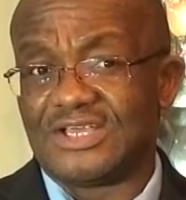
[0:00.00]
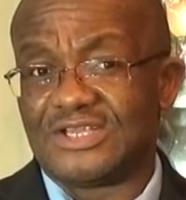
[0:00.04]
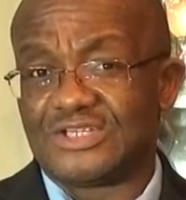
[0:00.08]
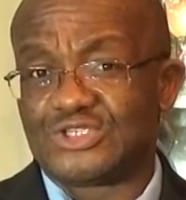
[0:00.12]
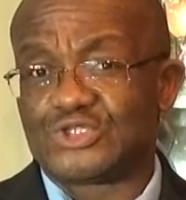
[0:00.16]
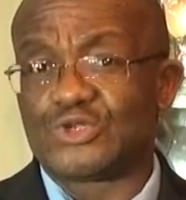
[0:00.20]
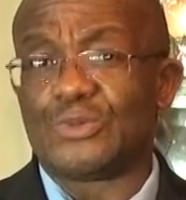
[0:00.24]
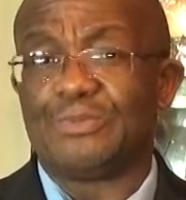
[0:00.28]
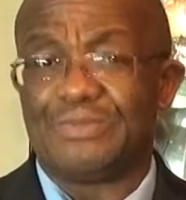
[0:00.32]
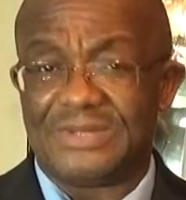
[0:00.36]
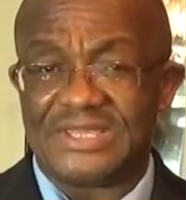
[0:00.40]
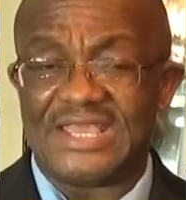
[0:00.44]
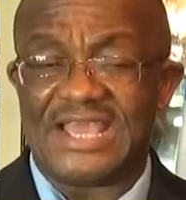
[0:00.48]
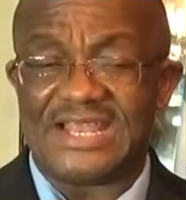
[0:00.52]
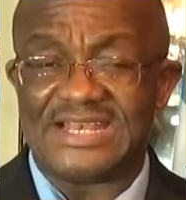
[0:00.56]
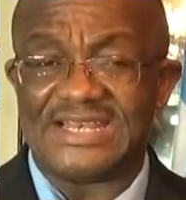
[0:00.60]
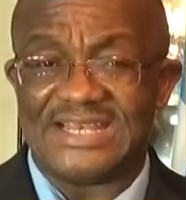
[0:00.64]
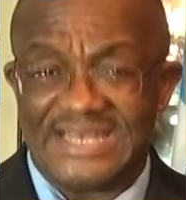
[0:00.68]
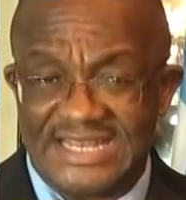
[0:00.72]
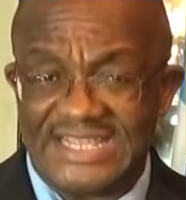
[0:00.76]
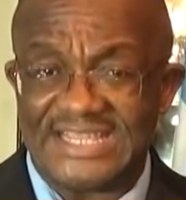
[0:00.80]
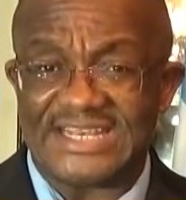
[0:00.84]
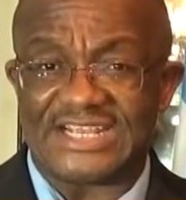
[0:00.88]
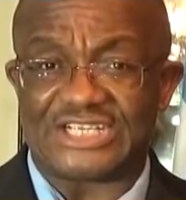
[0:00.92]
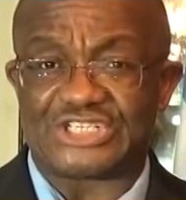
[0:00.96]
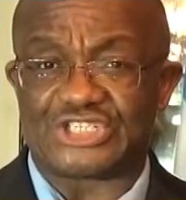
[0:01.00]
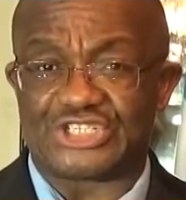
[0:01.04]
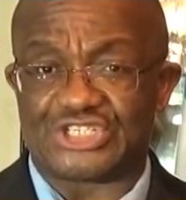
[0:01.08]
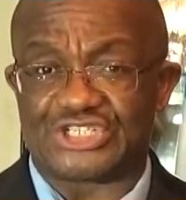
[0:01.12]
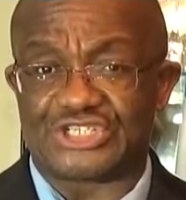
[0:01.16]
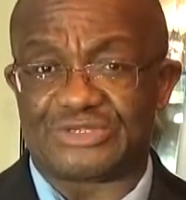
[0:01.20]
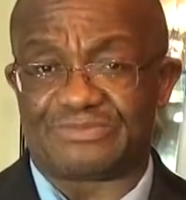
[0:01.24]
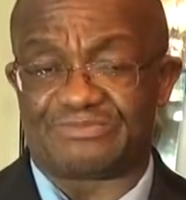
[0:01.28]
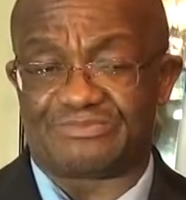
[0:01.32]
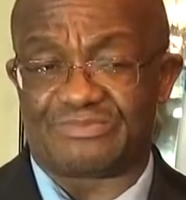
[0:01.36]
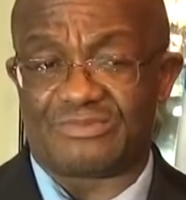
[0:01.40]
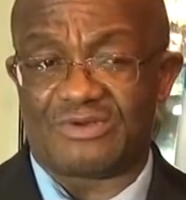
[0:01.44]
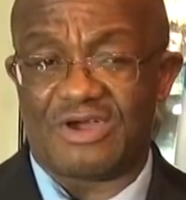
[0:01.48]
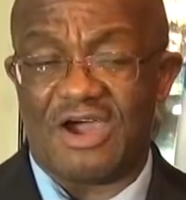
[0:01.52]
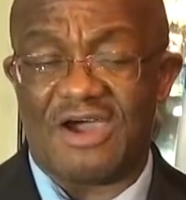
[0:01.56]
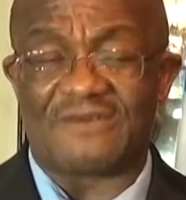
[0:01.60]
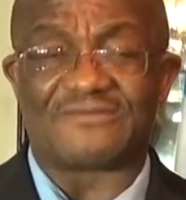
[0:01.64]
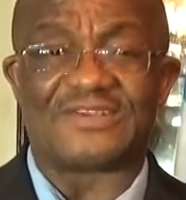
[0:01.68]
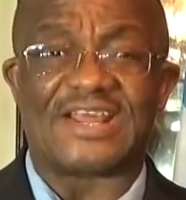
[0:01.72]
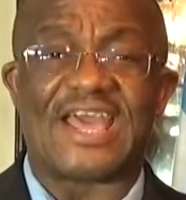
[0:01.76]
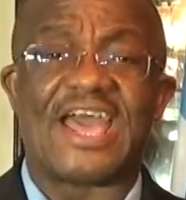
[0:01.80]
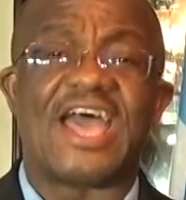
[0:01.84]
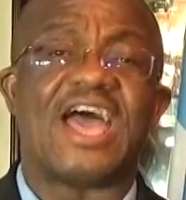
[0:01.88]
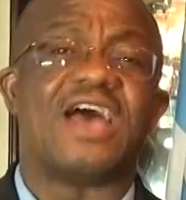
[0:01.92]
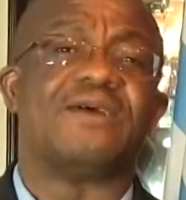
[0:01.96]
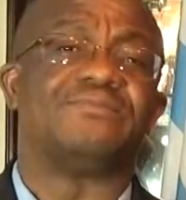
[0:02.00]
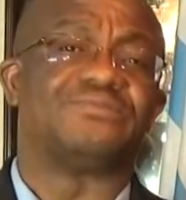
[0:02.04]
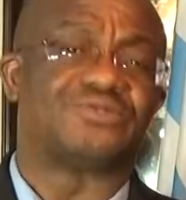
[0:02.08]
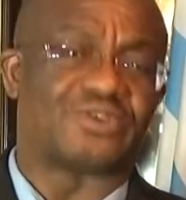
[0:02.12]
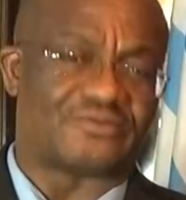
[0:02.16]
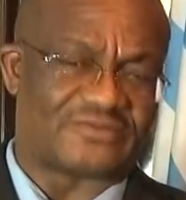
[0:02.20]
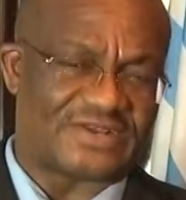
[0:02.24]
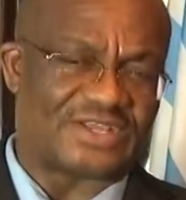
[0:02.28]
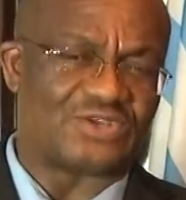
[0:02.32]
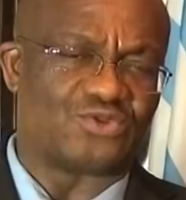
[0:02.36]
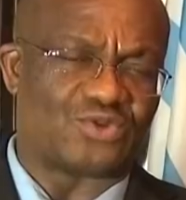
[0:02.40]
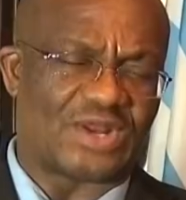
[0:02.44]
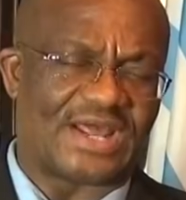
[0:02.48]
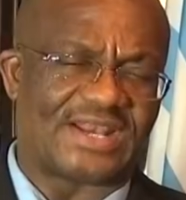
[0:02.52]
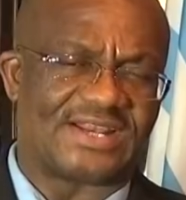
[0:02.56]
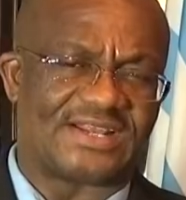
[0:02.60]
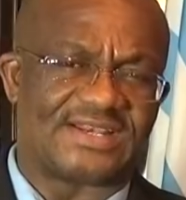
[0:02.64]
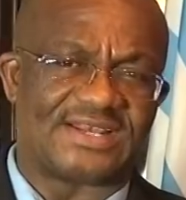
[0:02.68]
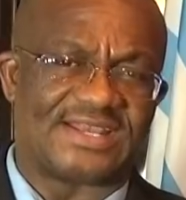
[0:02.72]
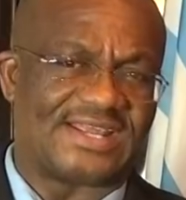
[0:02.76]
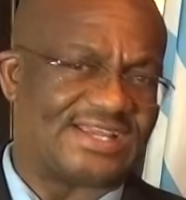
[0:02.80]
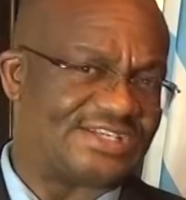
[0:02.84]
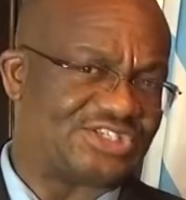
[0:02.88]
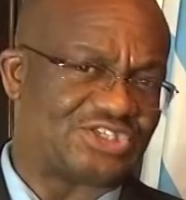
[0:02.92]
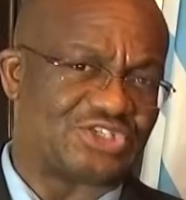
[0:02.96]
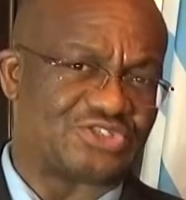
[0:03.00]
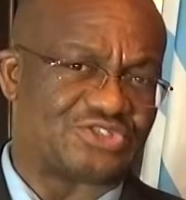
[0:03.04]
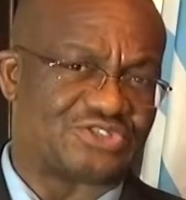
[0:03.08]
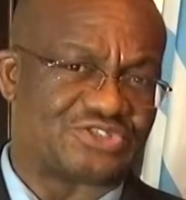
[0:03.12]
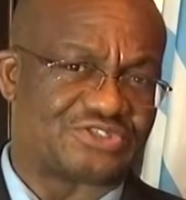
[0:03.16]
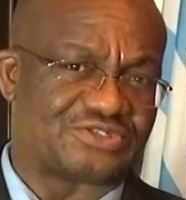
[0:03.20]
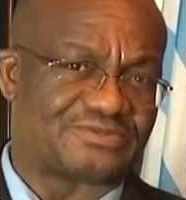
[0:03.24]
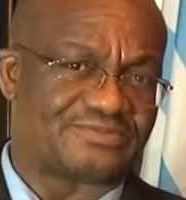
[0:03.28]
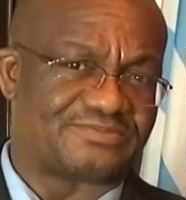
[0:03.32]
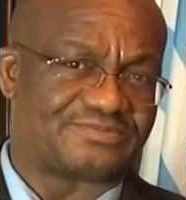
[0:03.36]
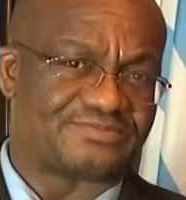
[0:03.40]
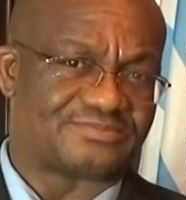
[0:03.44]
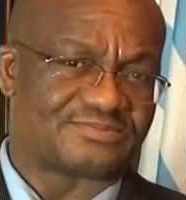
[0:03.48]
to be a leadership of the helms of the United Nations.